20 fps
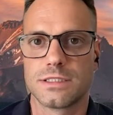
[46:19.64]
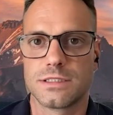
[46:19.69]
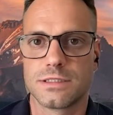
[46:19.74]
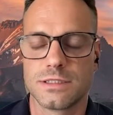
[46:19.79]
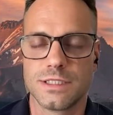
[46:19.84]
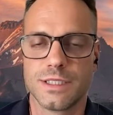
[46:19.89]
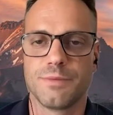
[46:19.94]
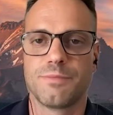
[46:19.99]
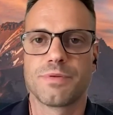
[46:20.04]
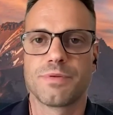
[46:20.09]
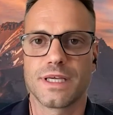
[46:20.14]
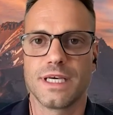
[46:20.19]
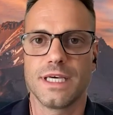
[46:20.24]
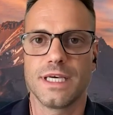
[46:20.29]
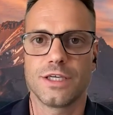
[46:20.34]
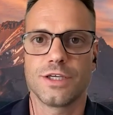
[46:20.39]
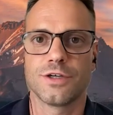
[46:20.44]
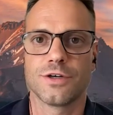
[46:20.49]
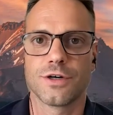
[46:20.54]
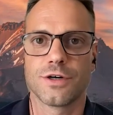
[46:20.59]
deplete
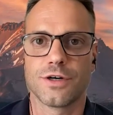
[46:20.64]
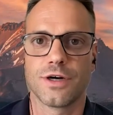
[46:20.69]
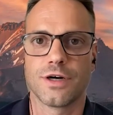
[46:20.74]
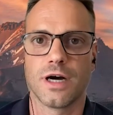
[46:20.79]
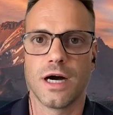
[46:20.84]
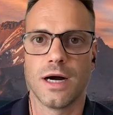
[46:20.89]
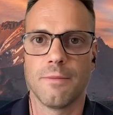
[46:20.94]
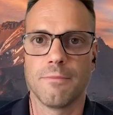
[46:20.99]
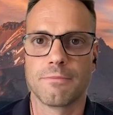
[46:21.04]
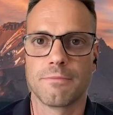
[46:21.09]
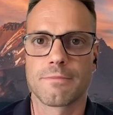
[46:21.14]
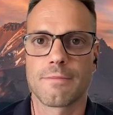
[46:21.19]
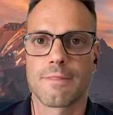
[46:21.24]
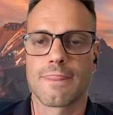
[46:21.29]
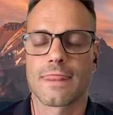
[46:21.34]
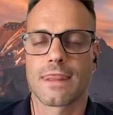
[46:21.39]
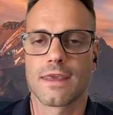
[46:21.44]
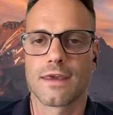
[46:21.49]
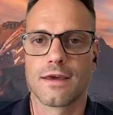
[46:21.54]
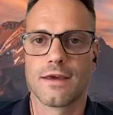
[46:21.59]
your, um,
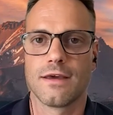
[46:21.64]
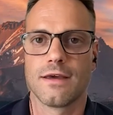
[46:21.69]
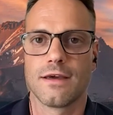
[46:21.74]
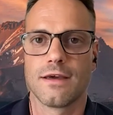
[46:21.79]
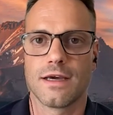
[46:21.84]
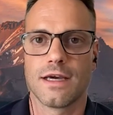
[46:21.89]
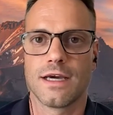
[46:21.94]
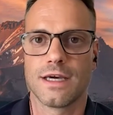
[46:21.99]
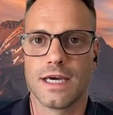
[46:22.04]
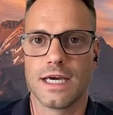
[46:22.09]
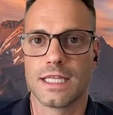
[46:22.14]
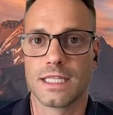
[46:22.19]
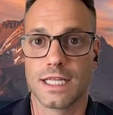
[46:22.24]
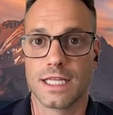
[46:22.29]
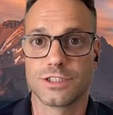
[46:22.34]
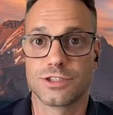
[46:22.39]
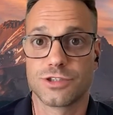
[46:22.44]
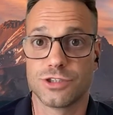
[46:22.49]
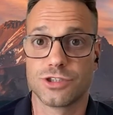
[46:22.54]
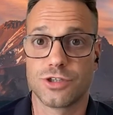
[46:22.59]

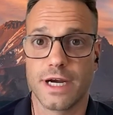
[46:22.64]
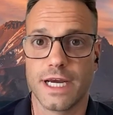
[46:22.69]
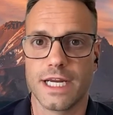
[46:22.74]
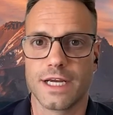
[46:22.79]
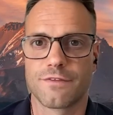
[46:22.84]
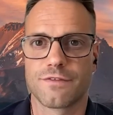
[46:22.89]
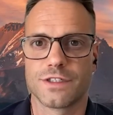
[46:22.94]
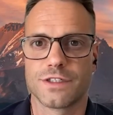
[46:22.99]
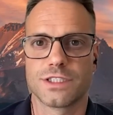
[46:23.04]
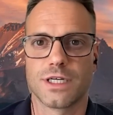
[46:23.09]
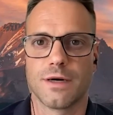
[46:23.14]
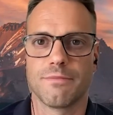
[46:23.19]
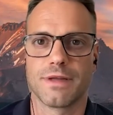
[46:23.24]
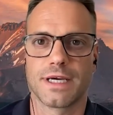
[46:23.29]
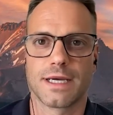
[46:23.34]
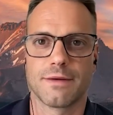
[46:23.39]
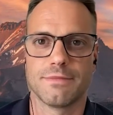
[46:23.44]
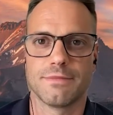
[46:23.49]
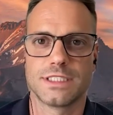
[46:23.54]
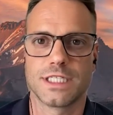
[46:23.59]
unless you're training for
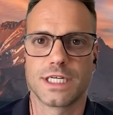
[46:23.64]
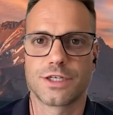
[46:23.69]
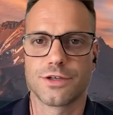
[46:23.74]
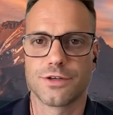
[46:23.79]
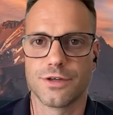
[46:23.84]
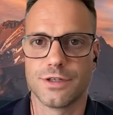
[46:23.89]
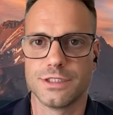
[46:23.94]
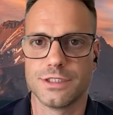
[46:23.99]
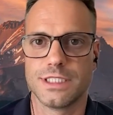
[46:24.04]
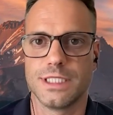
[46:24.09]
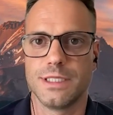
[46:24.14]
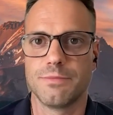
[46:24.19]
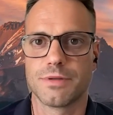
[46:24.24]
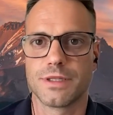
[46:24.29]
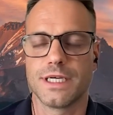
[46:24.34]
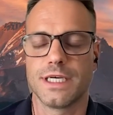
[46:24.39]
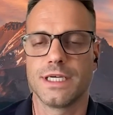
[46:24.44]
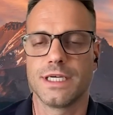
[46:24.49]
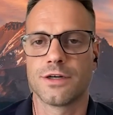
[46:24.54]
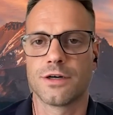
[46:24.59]
something in particular,
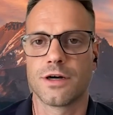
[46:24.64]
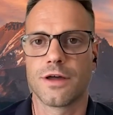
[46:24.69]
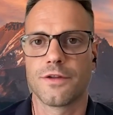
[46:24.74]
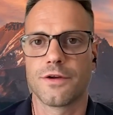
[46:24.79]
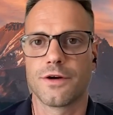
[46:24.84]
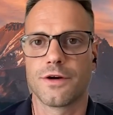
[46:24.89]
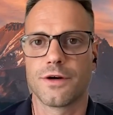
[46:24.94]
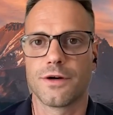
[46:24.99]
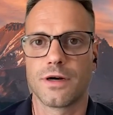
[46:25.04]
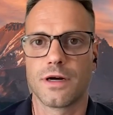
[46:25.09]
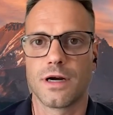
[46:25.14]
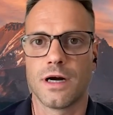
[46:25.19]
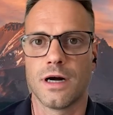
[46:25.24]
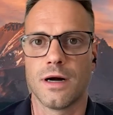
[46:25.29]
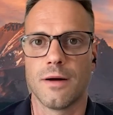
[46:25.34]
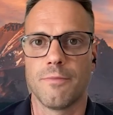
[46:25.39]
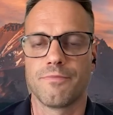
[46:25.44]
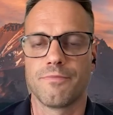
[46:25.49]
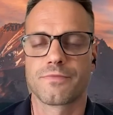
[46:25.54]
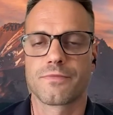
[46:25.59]
deplete your other
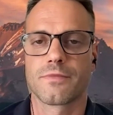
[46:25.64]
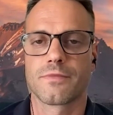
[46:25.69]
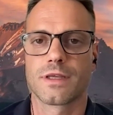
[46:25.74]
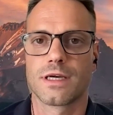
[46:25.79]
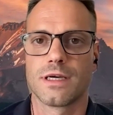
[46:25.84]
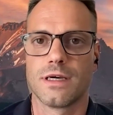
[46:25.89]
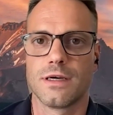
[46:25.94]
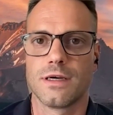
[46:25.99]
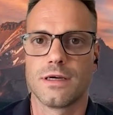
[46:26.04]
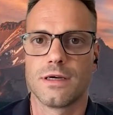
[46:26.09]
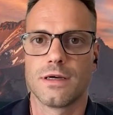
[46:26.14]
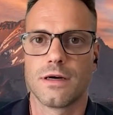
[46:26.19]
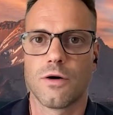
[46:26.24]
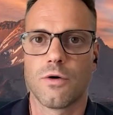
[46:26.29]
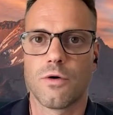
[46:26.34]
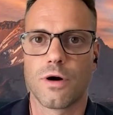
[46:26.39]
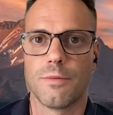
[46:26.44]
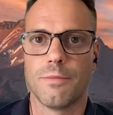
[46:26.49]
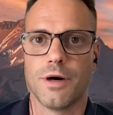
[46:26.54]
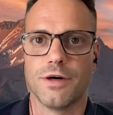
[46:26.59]
um,
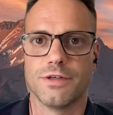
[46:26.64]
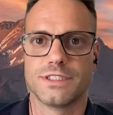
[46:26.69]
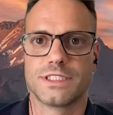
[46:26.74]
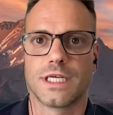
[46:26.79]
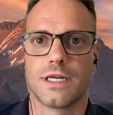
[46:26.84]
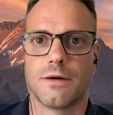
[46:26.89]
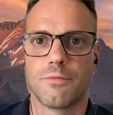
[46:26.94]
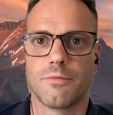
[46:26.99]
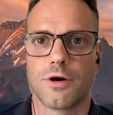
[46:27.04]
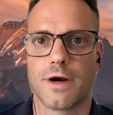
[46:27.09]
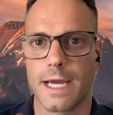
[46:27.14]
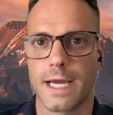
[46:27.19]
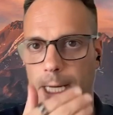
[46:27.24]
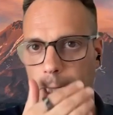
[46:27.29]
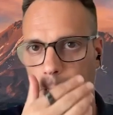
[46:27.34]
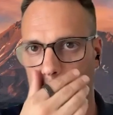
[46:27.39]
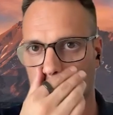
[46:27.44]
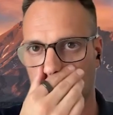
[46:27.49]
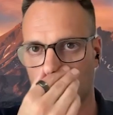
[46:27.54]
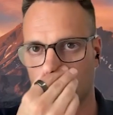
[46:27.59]
hormones that are more
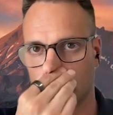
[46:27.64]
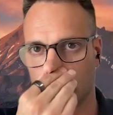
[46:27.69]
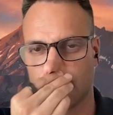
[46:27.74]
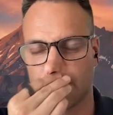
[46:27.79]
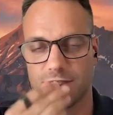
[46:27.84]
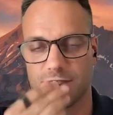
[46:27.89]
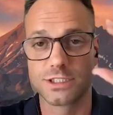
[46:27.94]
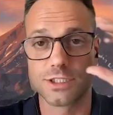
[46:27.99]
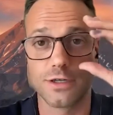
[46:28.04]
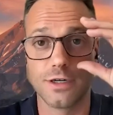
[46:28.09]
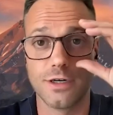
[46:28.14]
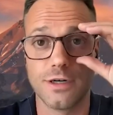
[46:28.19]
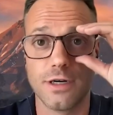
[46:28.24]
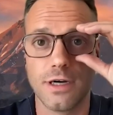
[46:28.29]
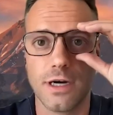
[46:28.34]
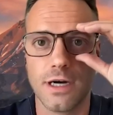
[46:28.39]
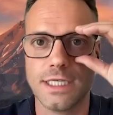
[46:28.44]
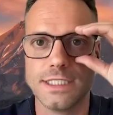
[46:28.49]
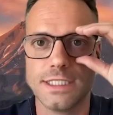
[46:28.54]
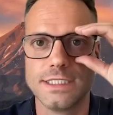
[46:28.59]
anabolic, which are
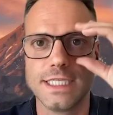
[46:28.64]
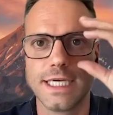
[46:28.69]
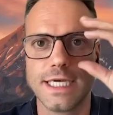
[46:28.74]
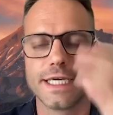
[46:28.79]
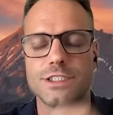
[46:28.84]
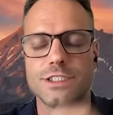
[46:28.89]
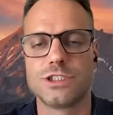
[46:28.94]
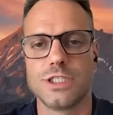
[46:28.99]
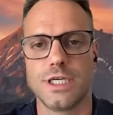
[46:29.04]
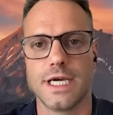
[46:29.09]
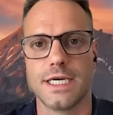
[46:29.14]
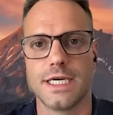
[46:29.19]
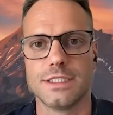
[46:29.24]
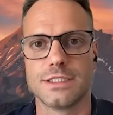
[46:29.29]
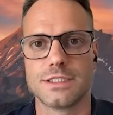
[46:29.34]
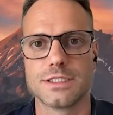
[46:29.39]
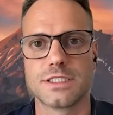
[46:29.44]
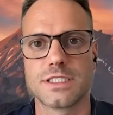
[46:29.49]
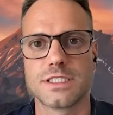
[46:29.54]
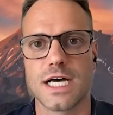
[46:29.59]
uh, D H E A and
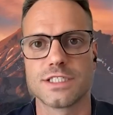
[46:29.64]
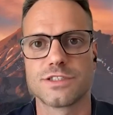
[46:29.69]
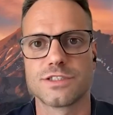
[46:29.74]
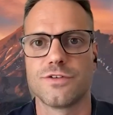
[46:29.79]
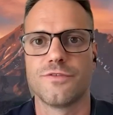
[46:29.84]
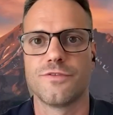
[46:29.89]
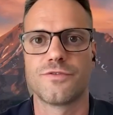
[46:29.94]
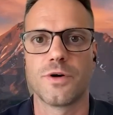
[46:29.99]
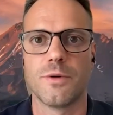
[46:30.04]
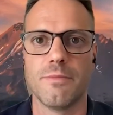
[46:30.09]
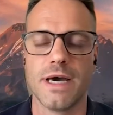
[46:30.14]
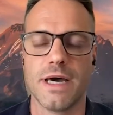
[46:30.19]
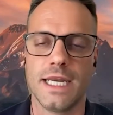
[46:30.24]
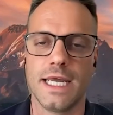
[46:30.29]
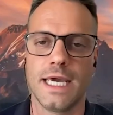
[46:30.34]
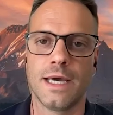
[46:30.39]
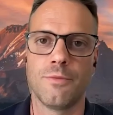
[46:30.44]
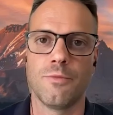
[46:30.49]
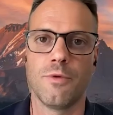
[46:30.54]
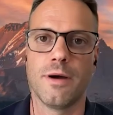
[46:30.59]
testosterone for men
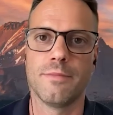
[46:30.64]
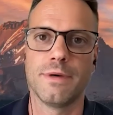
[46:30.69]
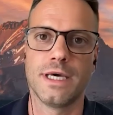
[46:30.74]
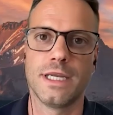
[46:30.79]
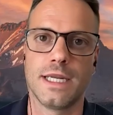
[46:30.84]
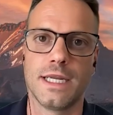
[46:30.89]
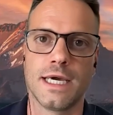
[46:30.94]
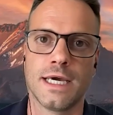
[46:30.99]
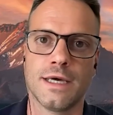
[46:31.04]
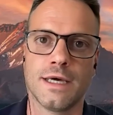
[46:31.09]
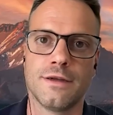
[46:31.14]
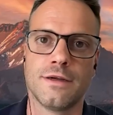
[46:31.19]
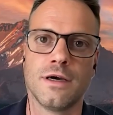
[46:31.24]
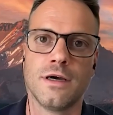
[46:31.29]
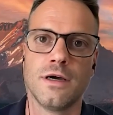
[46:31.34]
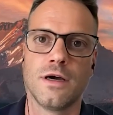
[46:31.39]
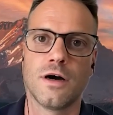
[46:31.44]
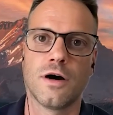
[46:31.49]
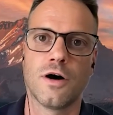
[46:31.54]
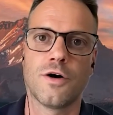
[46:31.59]
and women, and
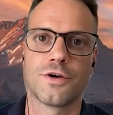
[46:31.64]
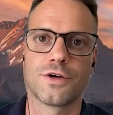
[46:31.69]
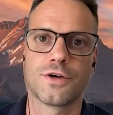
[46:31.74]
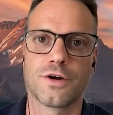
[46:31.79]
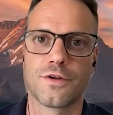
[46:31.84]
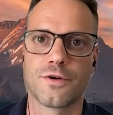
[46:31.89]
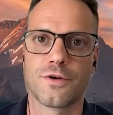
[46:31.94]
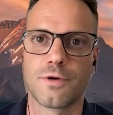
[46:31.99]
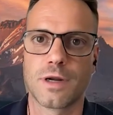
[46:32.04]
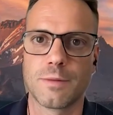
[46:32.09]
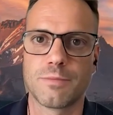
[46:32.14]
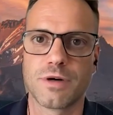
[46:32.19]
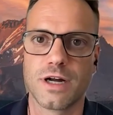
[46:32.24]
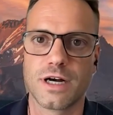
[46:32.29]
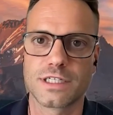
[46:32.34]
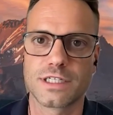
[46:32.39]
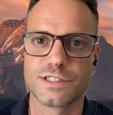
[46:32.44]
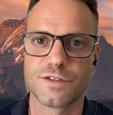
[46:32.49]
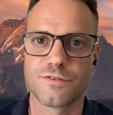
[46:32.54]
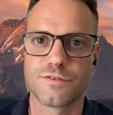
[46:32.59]
all your other
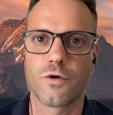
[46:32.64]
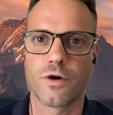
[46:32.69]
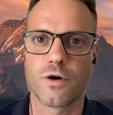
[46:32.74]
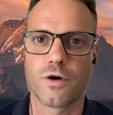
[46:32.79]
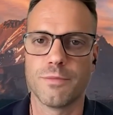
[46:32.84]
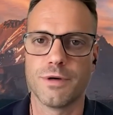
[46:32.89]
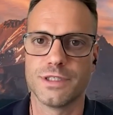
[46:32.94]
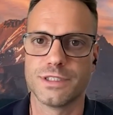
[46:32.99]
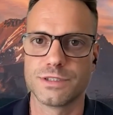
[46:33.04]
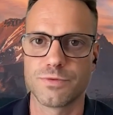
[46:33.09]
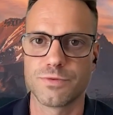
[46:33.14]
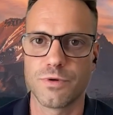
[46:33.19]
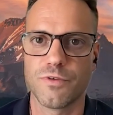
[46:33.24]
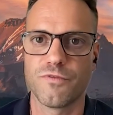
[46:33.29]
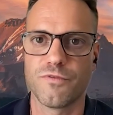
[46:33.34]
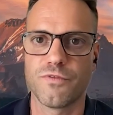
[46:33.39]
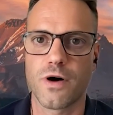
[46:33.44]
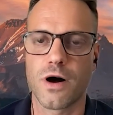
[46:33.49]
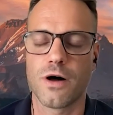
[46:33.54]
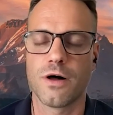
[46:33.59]
reproductive hormones will
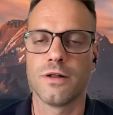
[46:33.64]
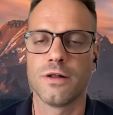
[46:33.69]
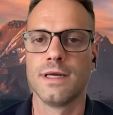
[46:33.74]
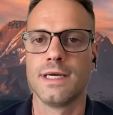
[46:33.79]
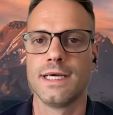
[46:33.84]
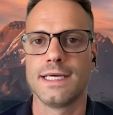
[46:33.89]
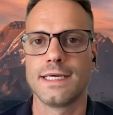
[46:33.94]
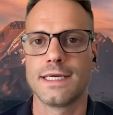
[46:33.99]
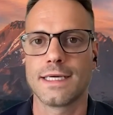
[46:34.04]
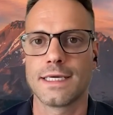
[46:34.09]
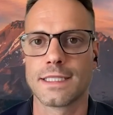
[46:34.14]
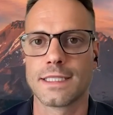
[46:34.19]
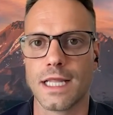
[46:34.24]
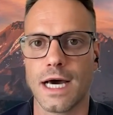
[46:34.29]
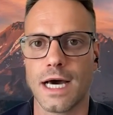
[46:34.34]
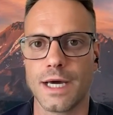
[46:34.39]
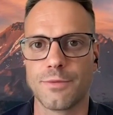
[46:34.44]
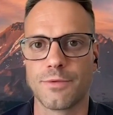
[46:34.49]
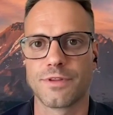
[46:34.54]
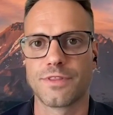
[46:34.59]
fall in
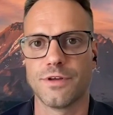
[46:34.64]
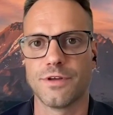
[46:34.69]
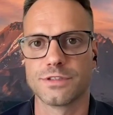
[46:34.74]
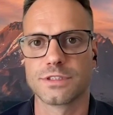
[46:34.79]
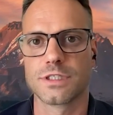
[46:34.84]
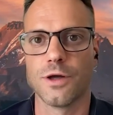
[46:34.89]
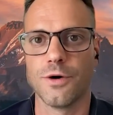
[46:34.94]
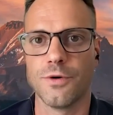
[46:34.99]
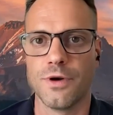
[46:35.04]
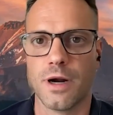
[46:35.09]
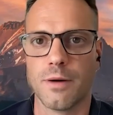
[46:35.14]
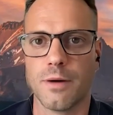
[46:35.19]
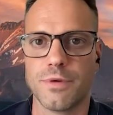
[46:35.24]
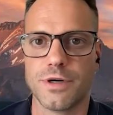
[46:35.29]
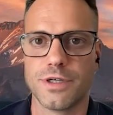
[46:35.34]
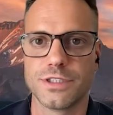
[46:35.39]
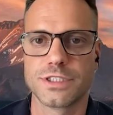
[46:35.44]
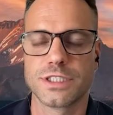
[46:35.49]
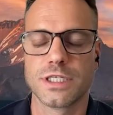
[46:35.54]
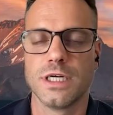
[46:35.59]
line with those low
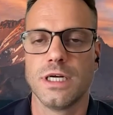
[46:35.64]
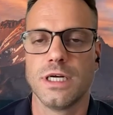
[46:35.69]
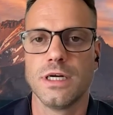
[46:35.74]
numbers.